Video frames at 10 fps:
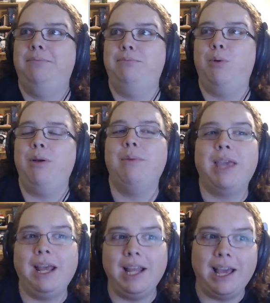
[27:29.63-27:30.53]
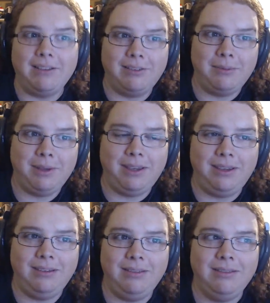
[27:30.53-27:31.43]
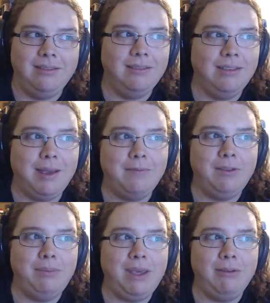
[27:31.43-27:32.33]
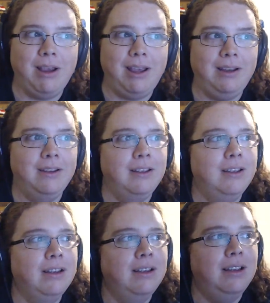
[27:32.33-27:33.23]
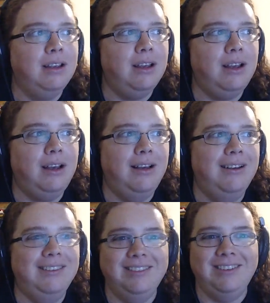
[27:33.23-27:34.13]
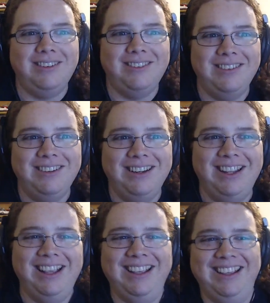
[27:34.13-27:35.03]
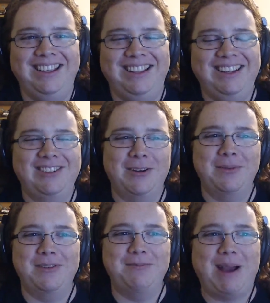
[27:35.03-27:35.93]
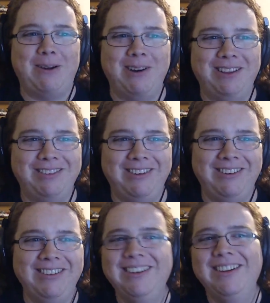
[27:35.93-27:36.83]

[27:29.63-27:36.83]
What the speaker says: boy, Michaela has to be MVP, right? Just in terms of powering through.